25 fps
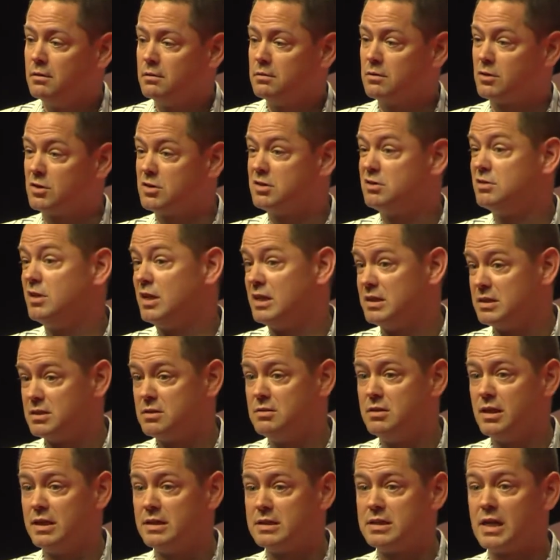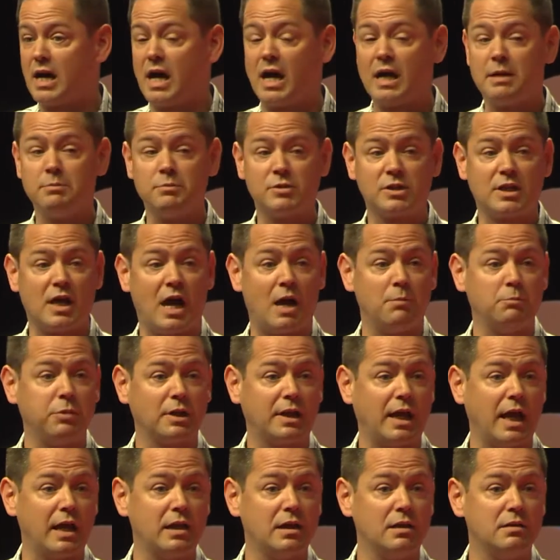They're in times
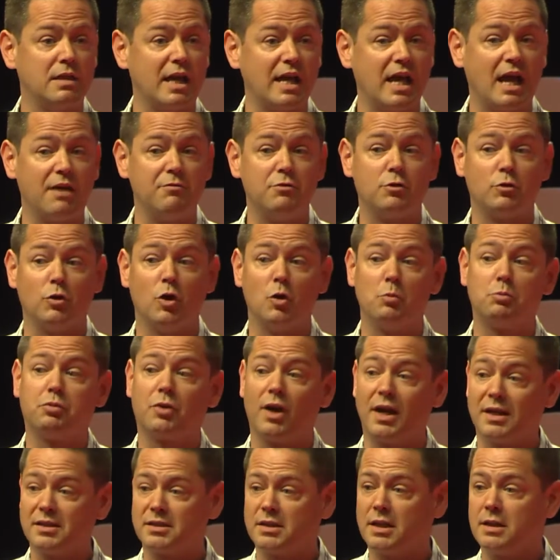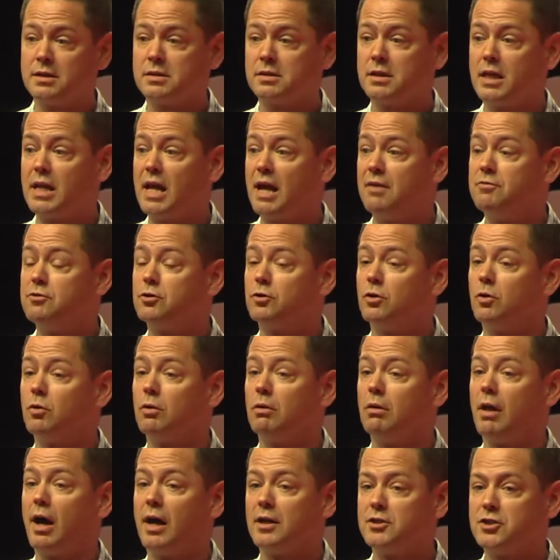complicated. They have their own process. They have their
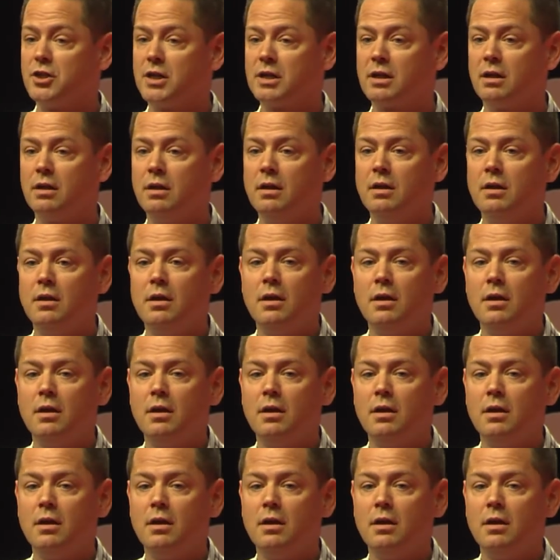own logic.